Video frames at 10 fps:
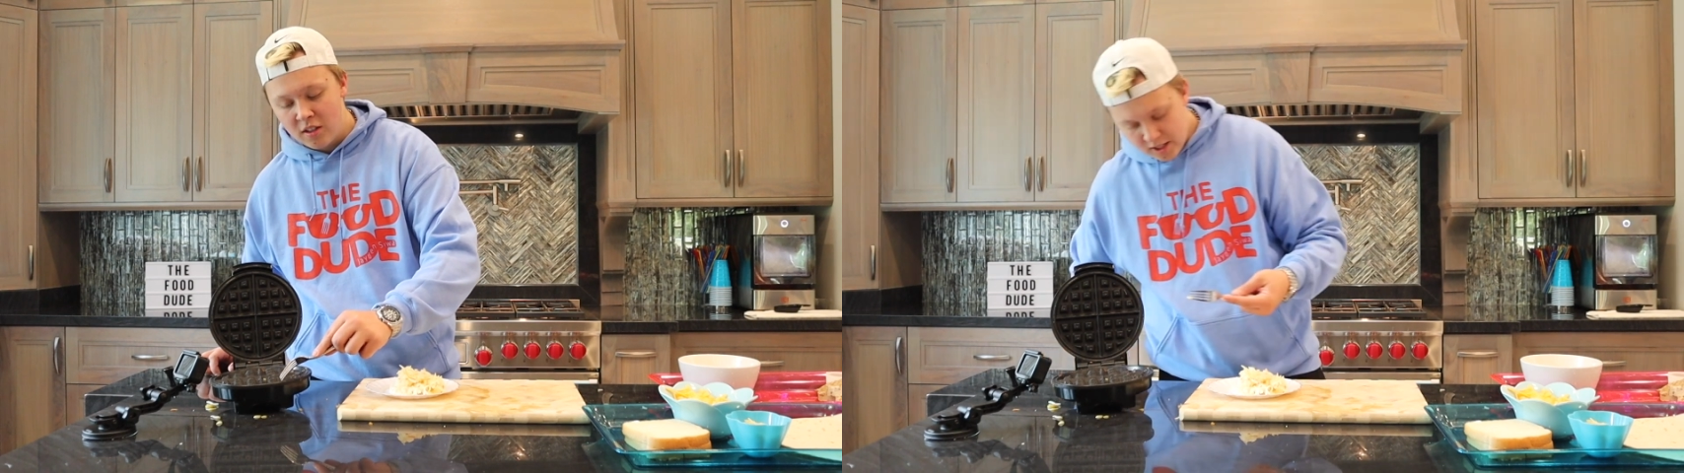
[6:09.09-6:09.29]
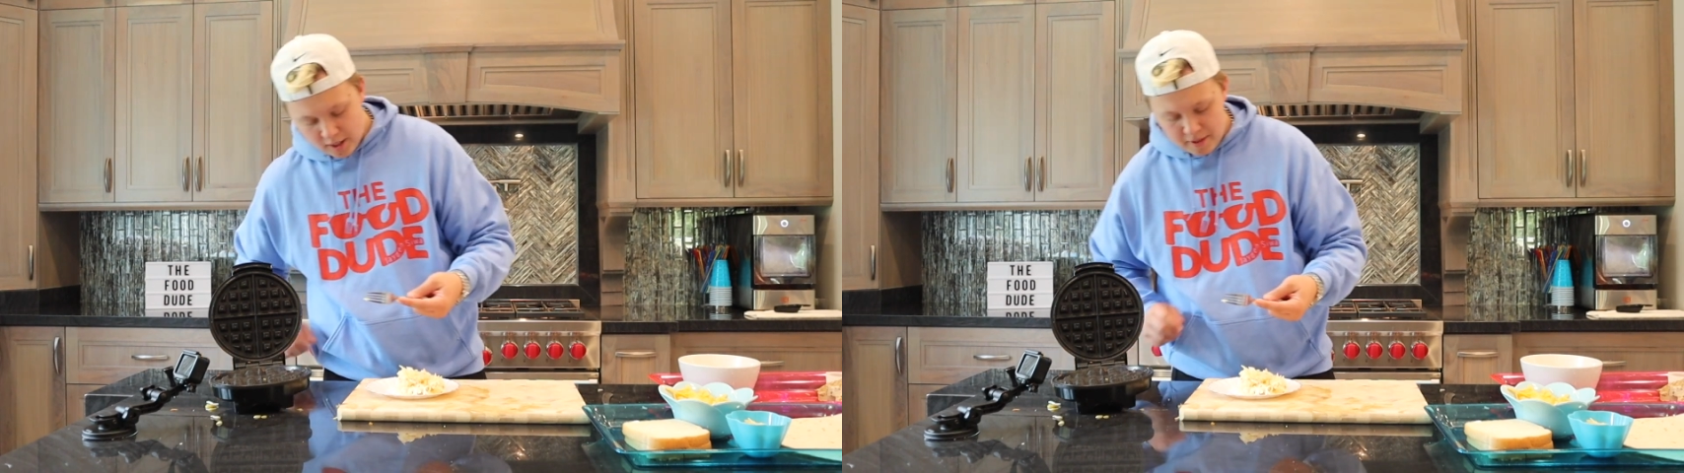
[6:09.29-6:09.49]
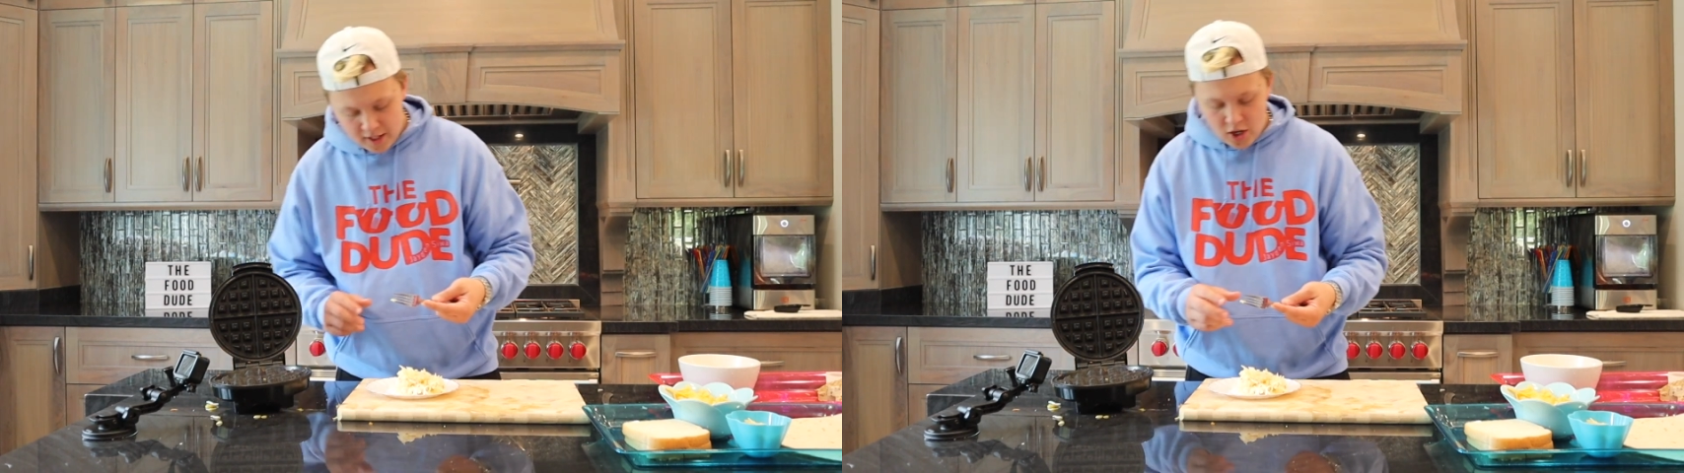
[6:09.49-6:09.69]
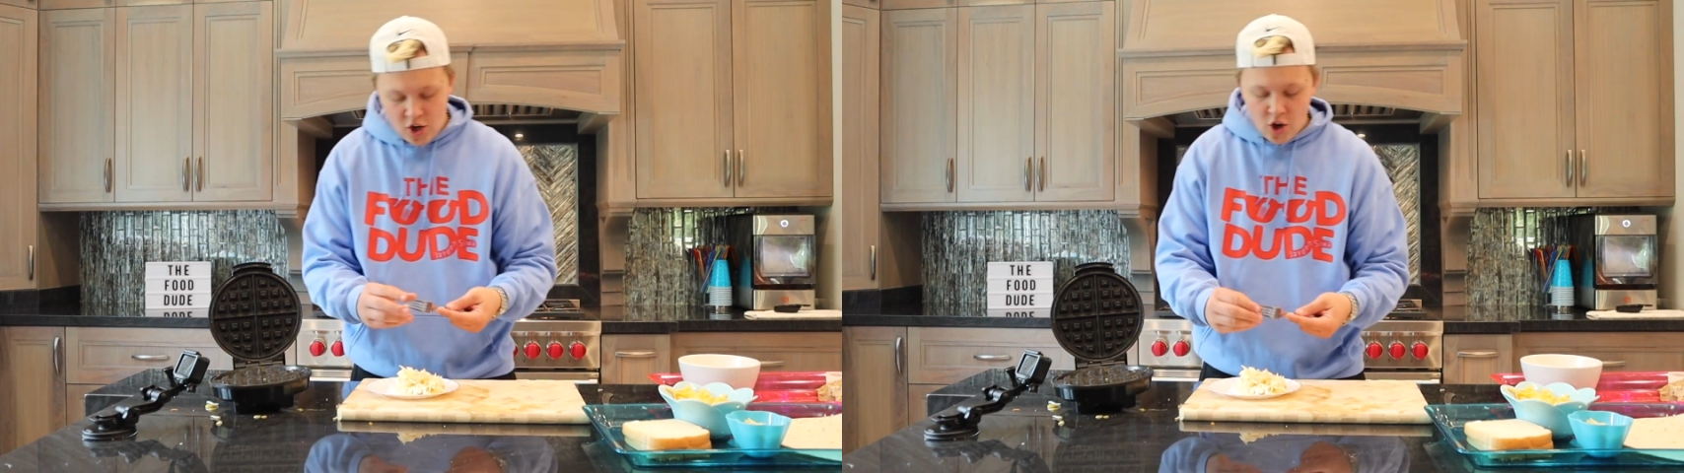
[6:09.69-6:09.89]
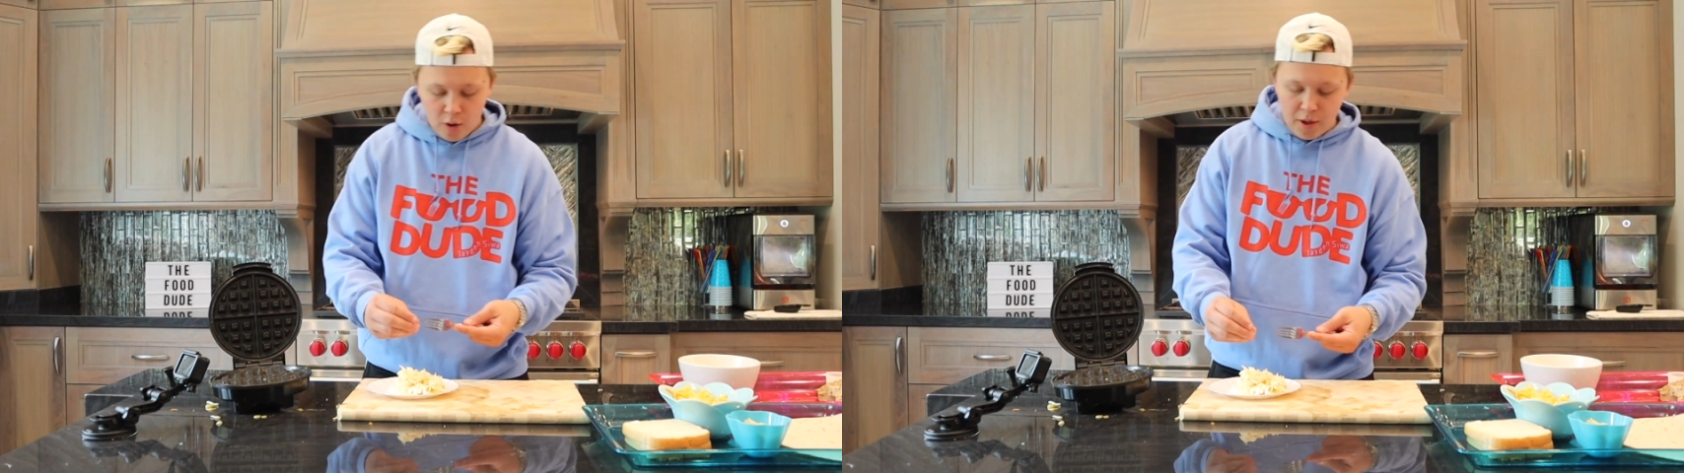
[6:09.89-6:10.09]
Because I
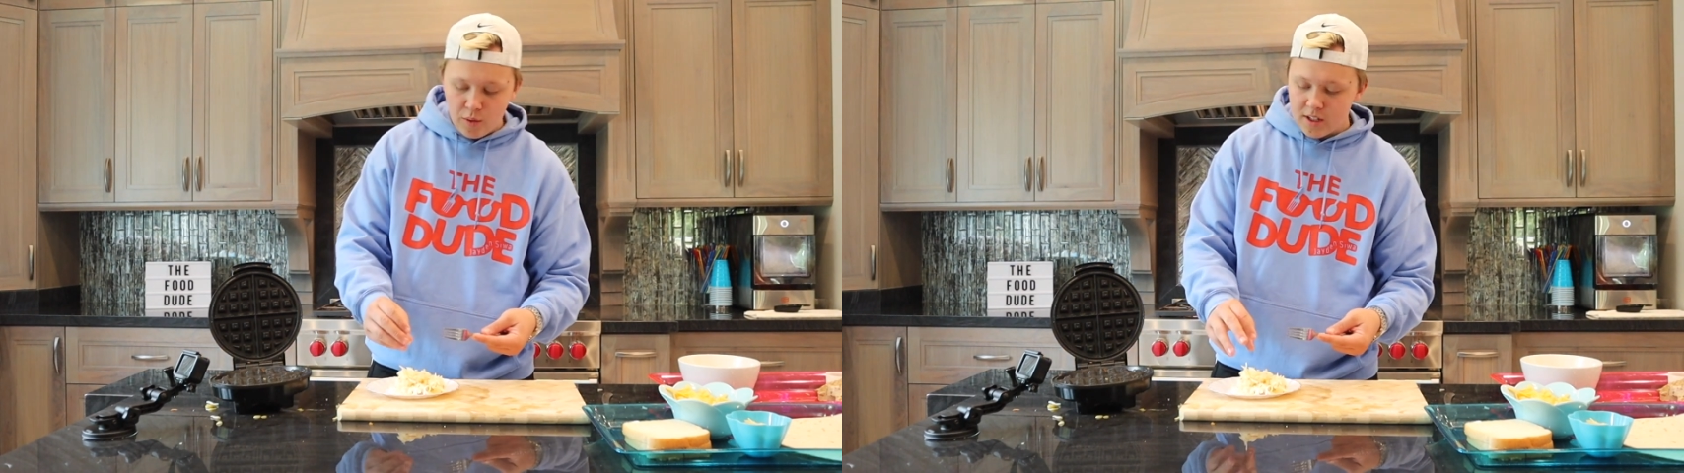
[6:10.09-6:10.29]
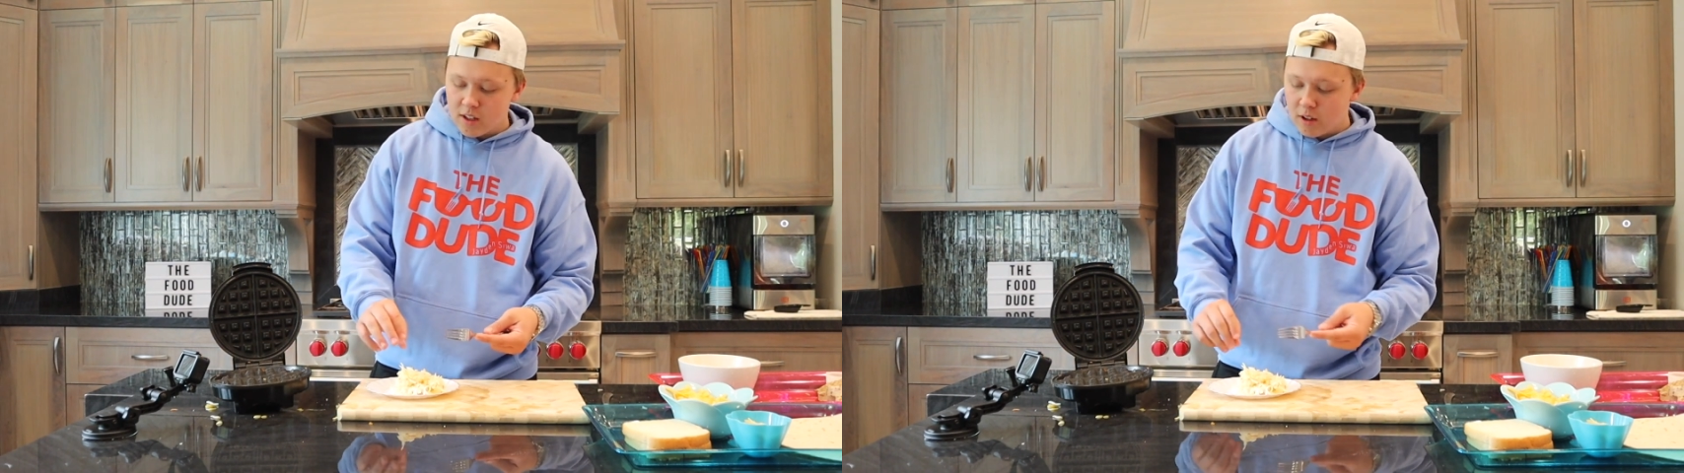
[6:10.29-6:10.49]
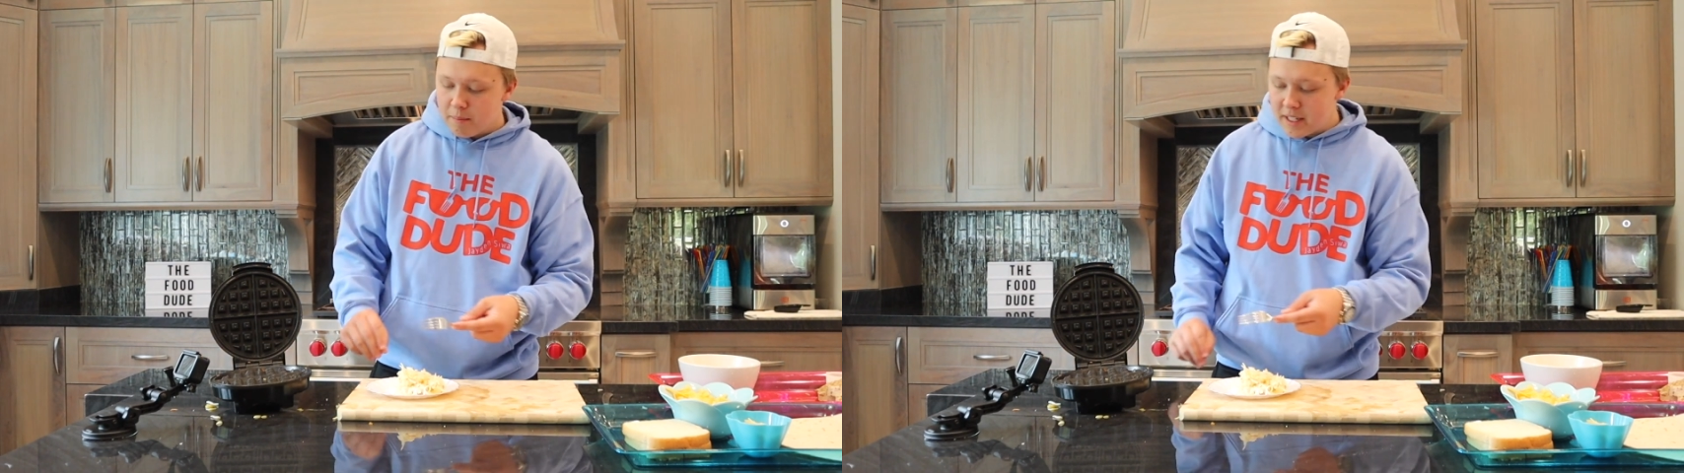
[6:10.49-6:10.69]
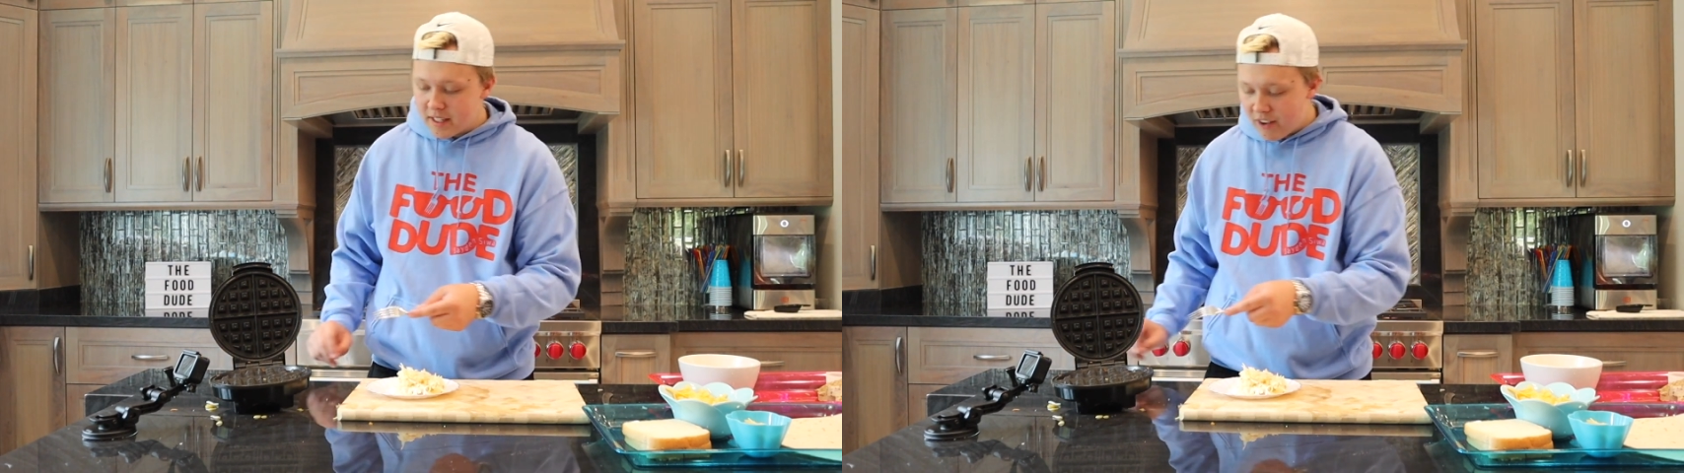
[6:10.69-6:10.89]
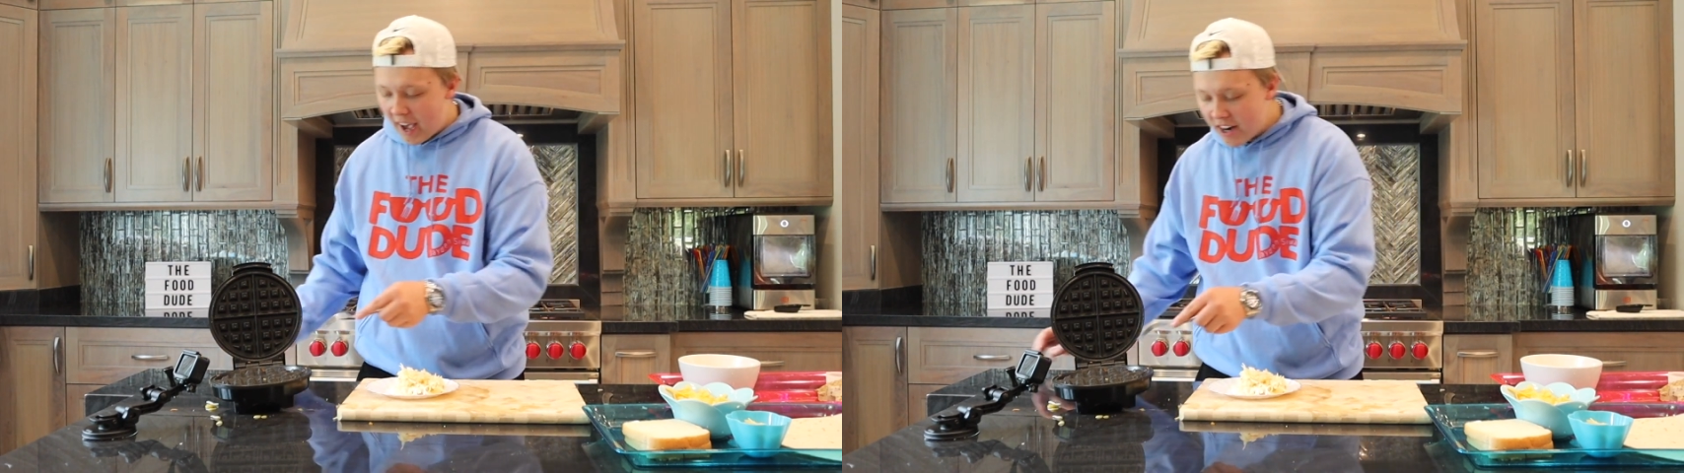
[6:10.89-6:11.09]
mean, nobody wants little bits
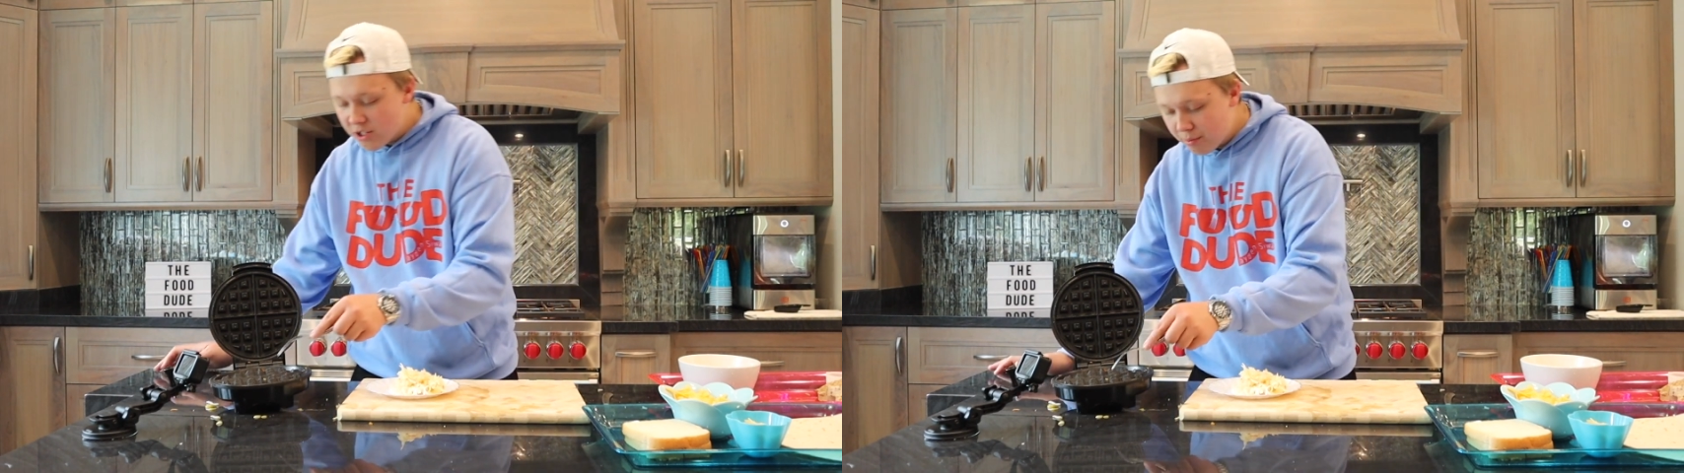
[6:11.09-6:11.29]
of hash